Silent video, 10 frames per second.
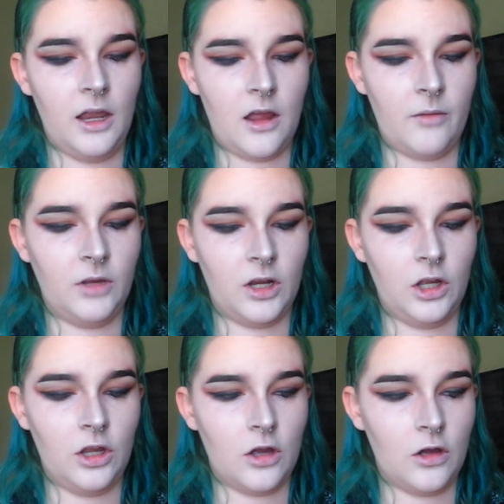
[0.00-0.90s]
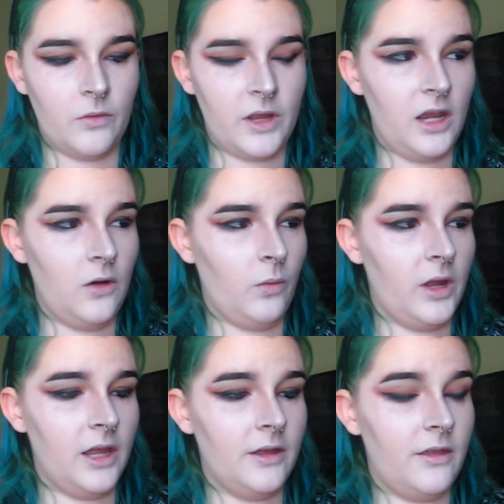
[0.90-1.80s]
I'm going to go in
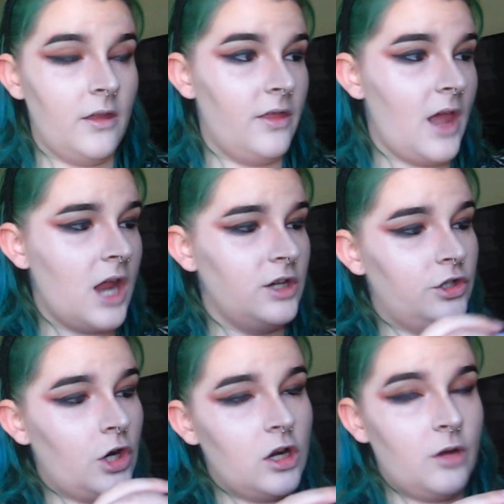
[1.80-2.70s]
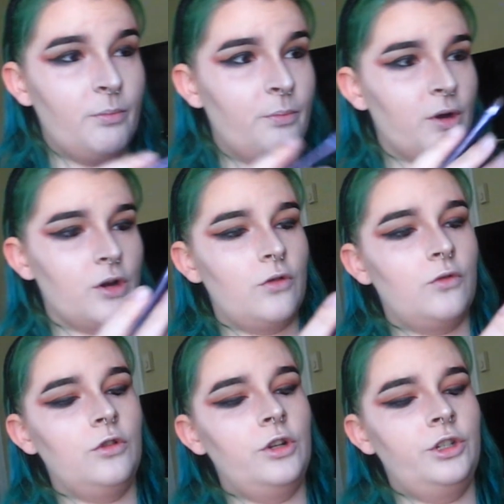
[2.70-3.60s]
with that dark burnt
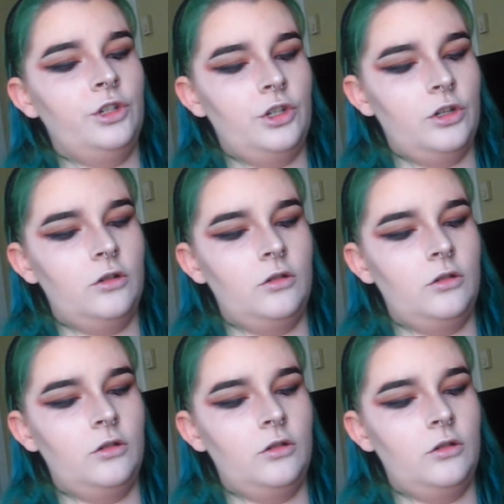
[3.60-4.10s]
orange